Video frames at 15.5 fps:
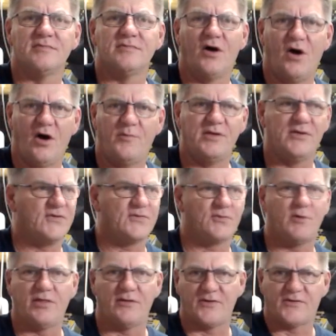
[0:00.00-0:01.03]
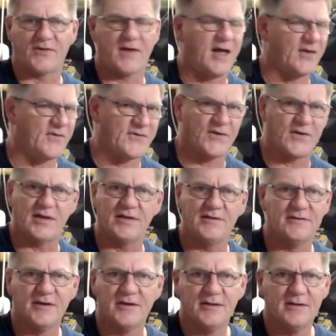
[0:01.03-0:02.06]
hobbies, whether it's
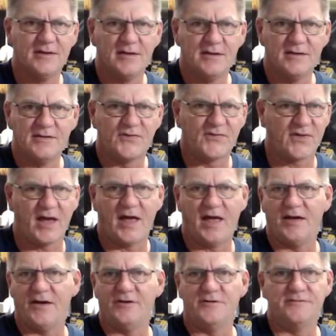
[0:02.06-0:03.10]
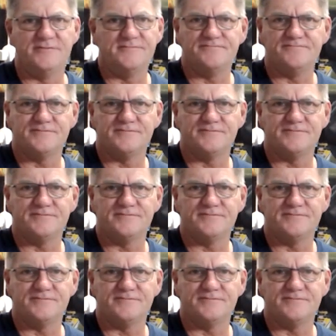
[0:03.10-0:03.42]
RC, scale,